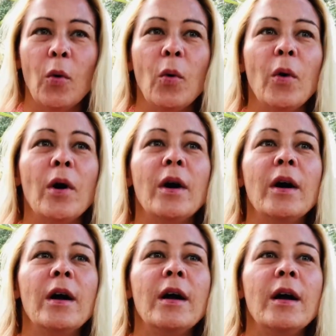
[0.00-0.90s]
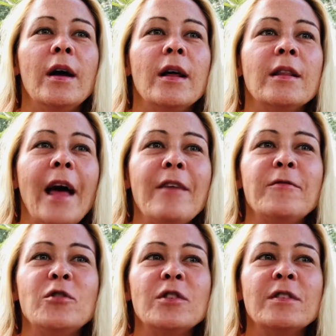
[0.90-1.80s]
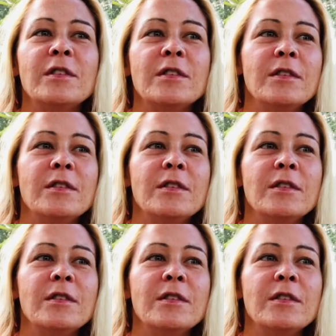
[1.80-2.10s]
or life just